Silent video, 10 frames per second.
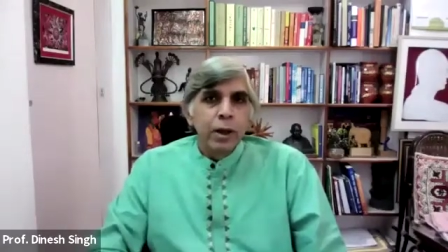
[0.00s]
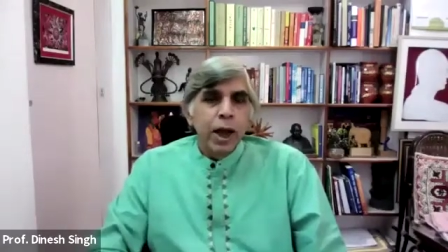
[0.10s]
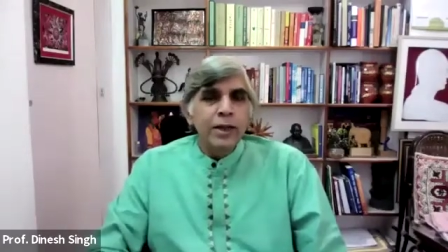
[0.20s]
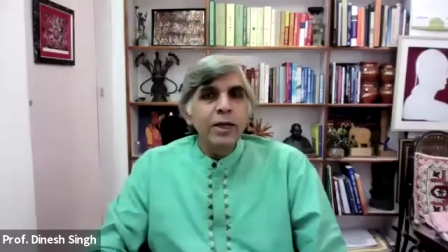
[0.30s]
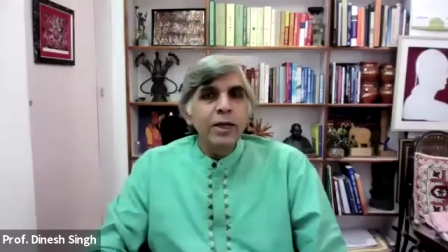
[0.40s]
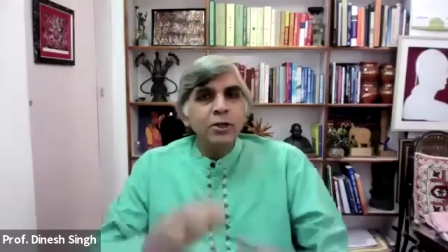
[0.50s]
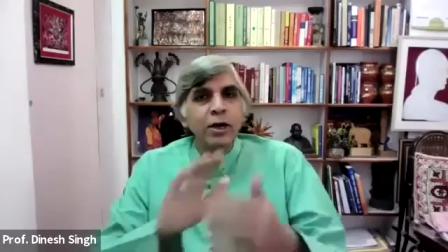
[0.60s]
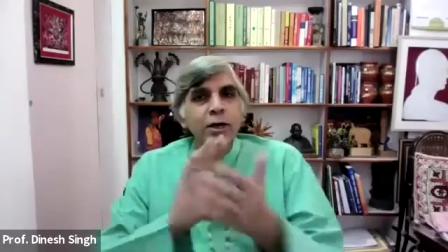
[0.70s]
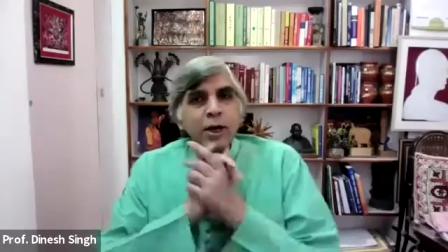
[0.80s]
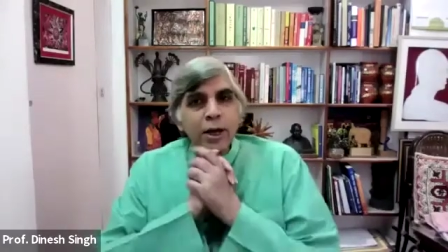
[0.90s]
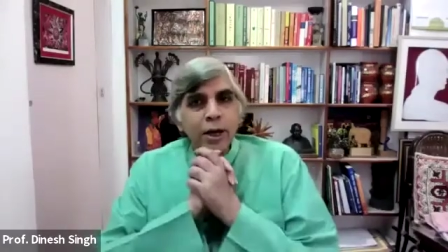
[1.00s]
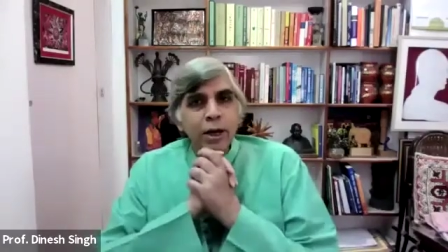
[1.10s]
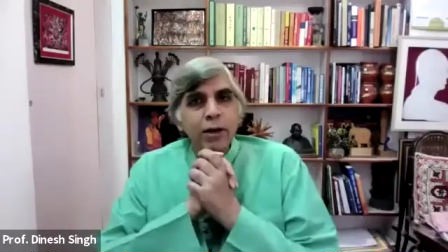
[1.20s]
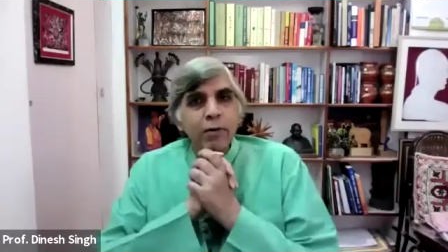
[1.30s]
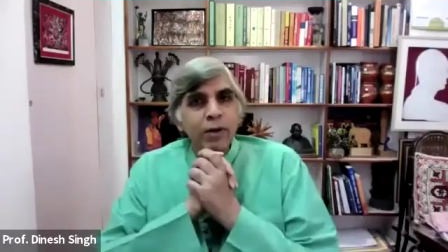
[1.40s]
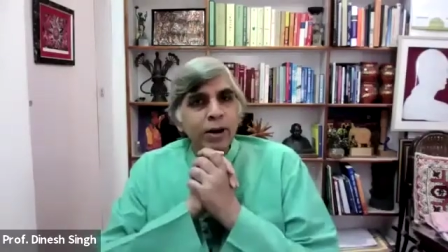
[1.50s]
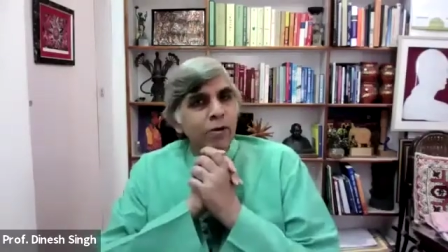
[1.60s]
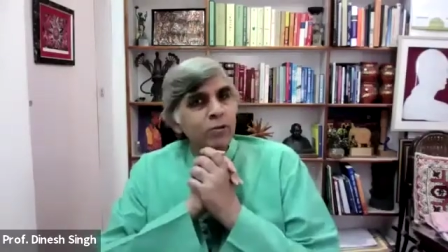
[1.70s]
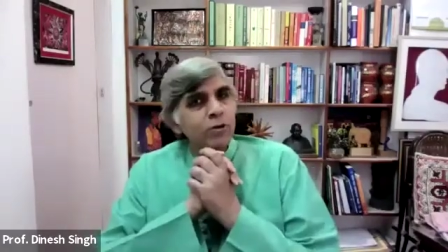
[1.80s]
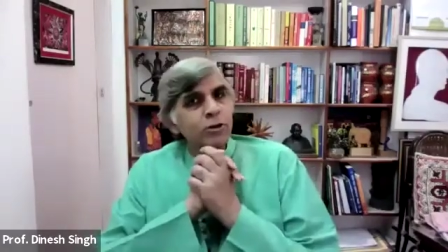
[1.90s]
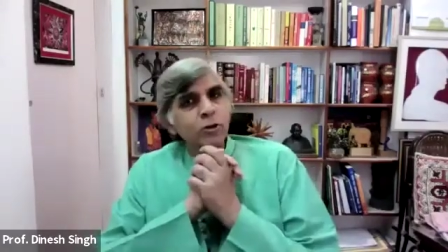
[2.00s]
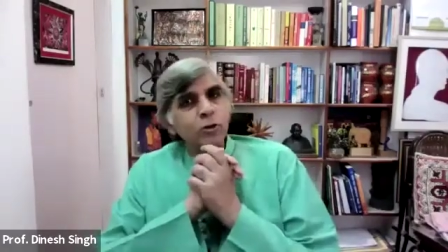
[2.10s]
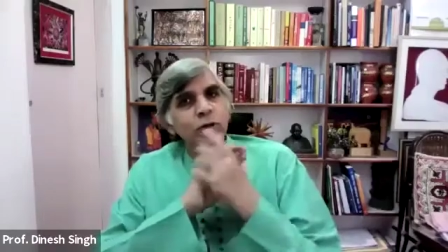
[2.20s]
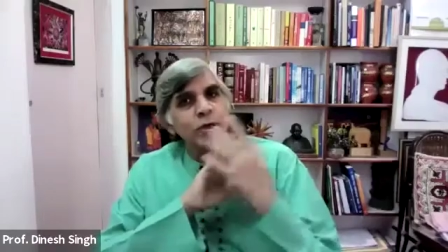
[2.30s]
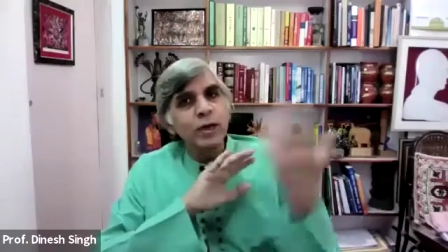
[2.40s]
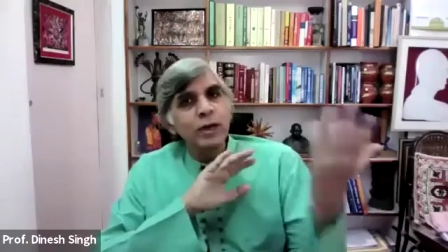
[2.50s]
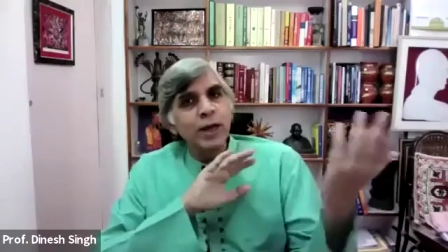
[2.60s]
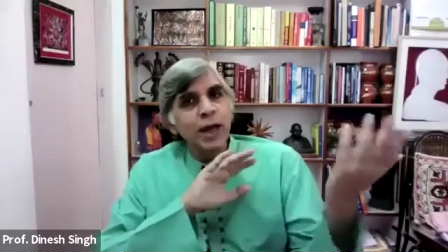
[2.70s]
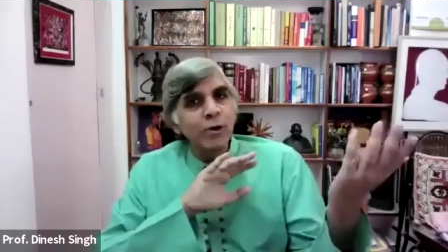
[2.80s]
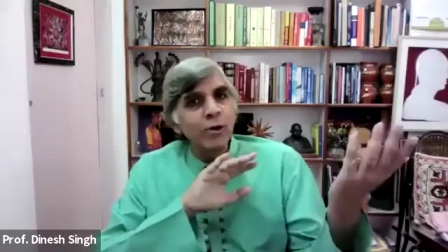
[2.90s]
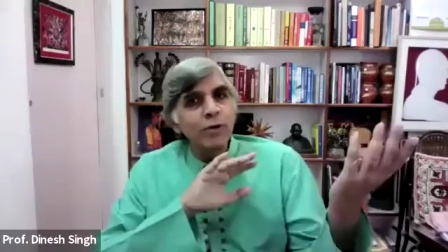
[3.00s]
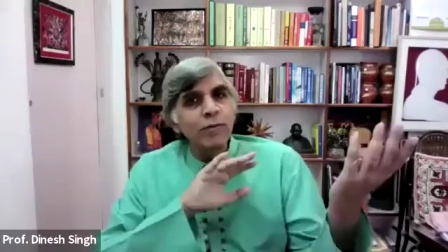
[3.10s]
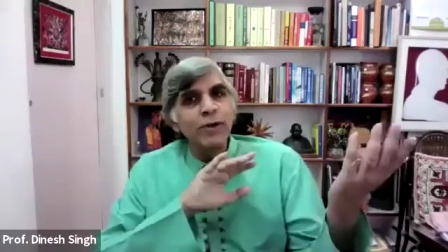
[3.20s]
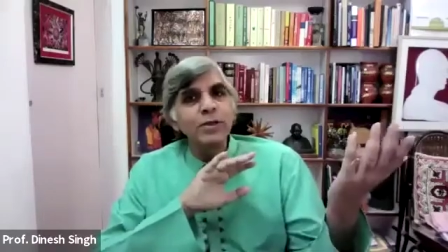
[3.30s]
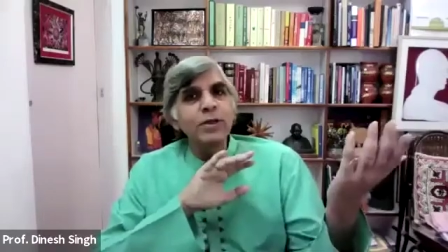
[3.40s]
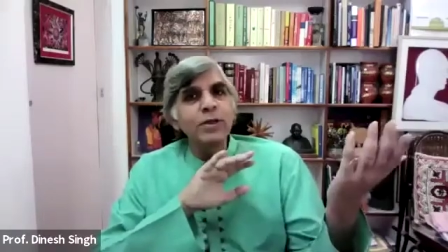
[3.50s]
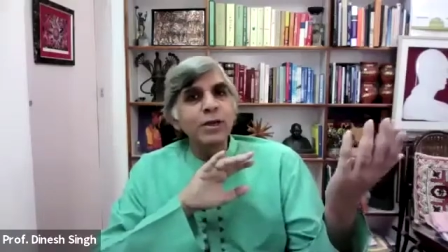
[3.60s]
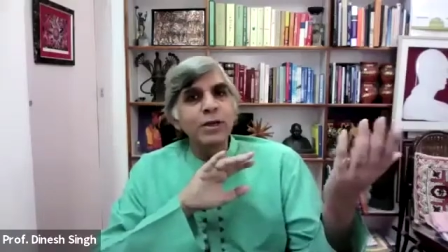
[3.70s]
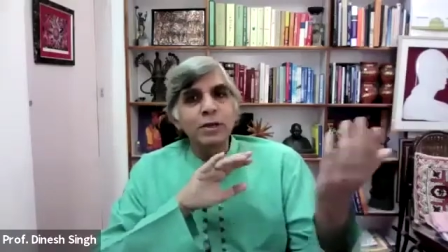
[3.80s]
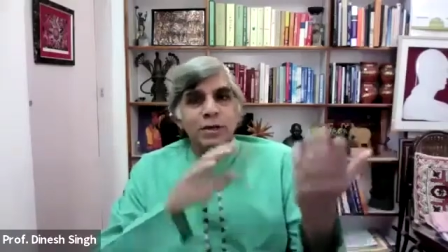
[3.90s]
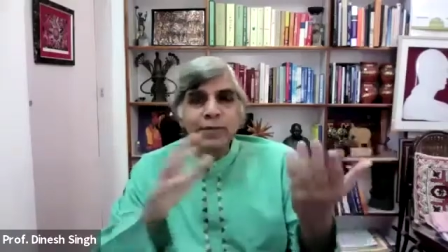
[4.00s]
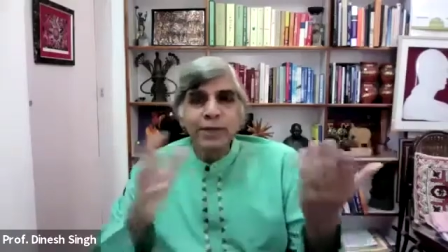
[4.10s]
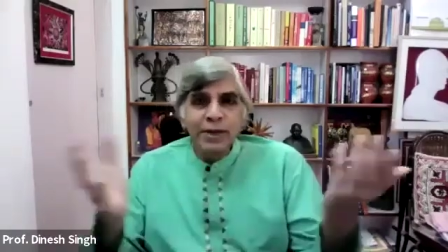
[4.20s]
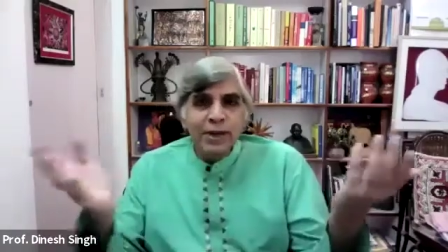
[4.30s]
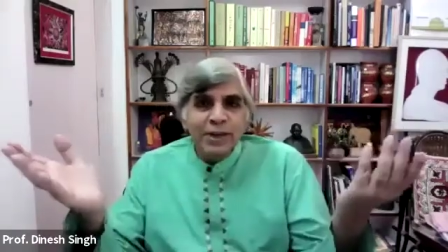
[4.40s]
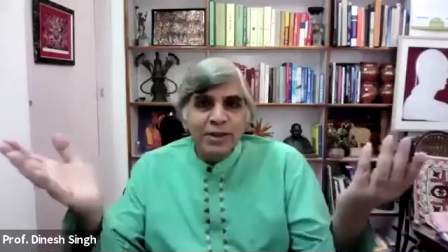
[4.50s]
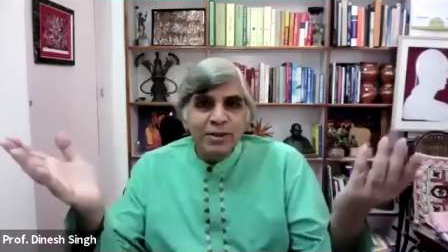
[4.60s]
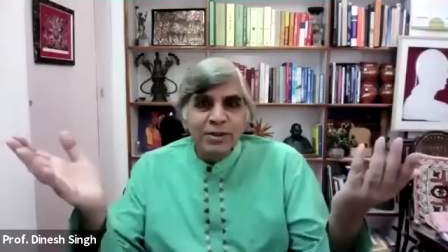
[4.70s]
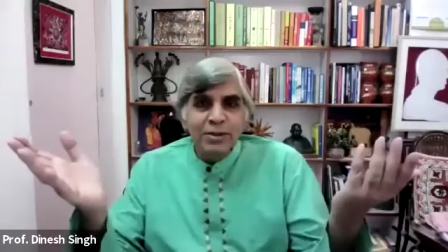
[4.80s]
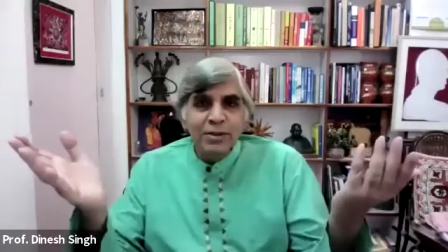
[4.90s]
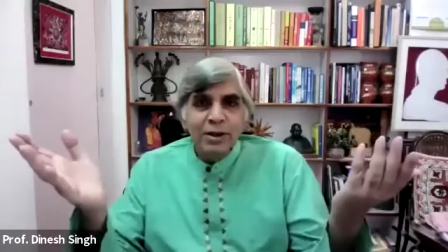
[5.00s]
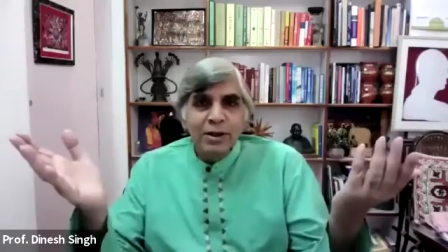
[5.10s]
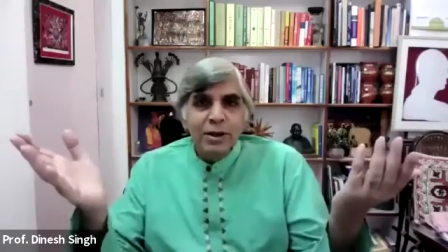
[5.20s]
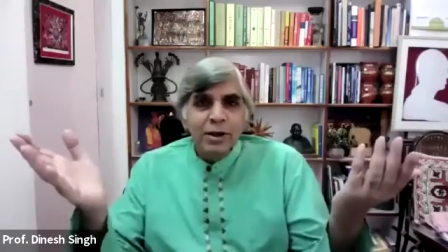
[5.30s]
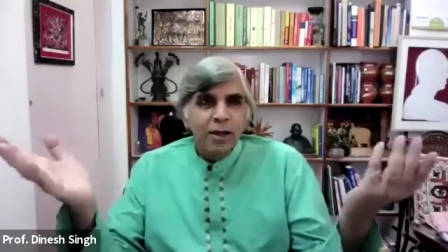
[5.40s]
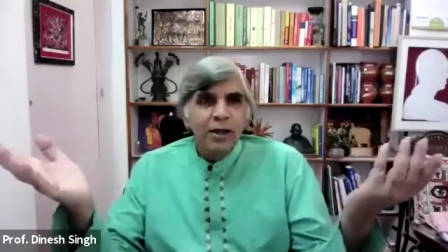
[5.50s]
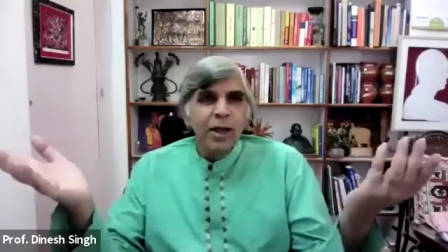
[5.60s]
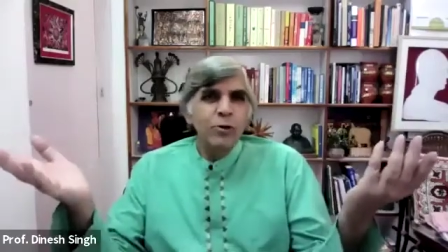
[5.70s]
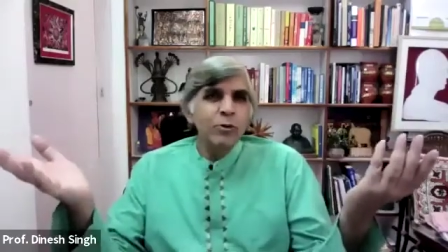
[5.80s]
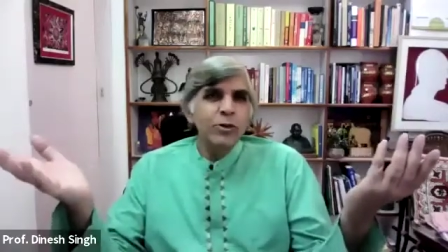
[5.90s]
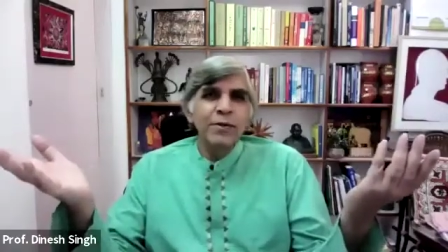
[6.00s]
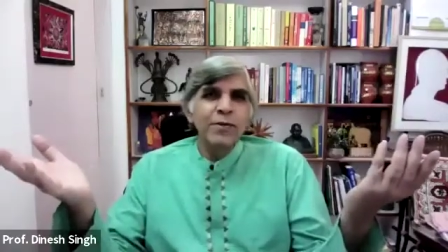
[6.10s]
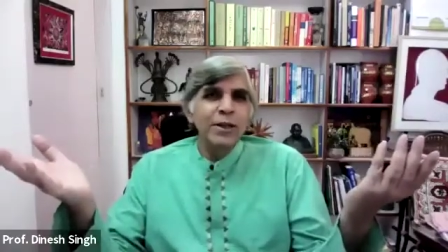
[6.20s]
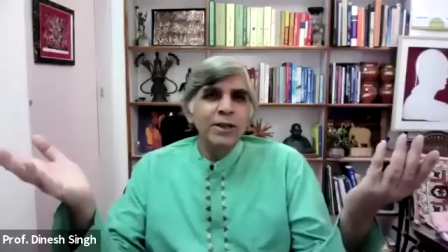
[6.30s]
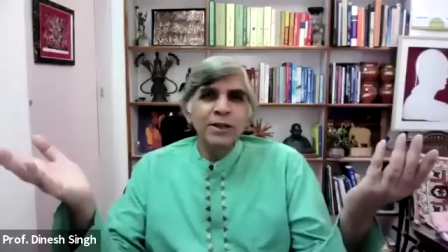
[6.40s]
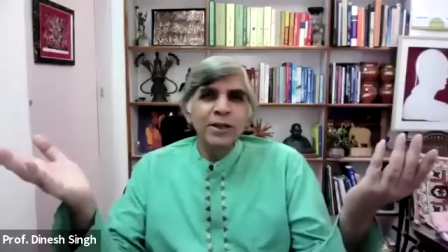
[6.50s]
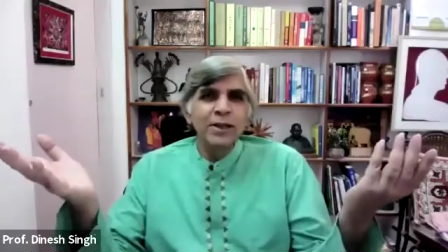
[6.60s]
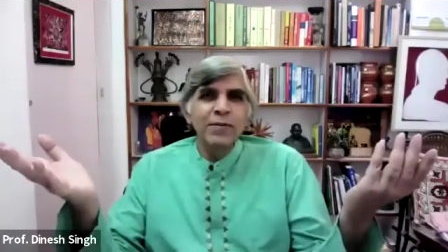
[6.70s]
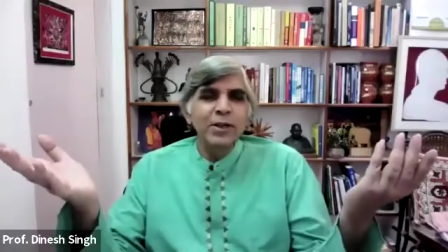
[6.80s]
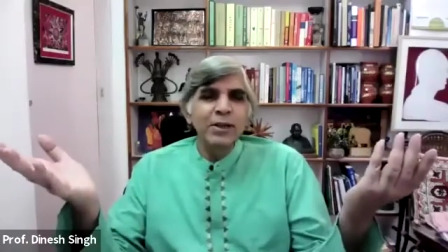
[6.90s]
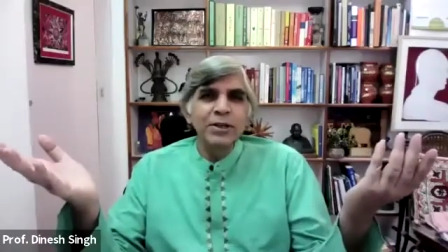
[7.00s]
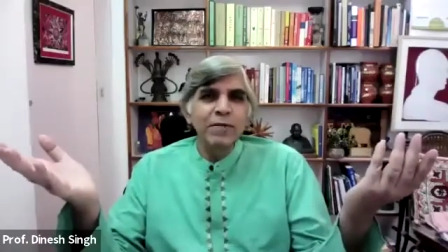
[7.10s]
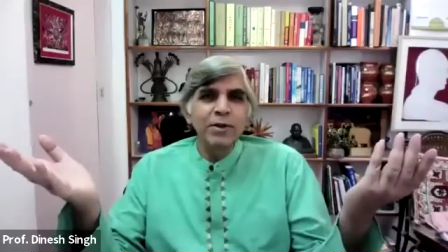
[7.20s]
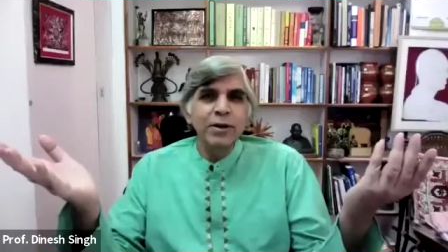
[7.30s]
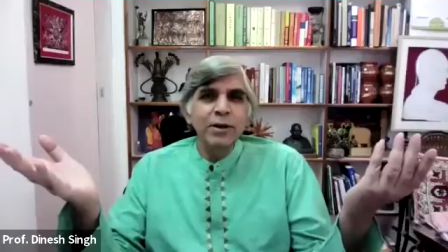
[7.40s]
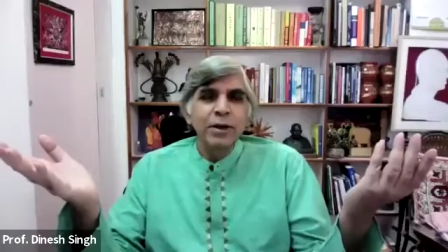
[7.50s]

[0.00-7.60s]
And then suddenly, when I was a student at Delhi University, 70s, I think it was 76, 77,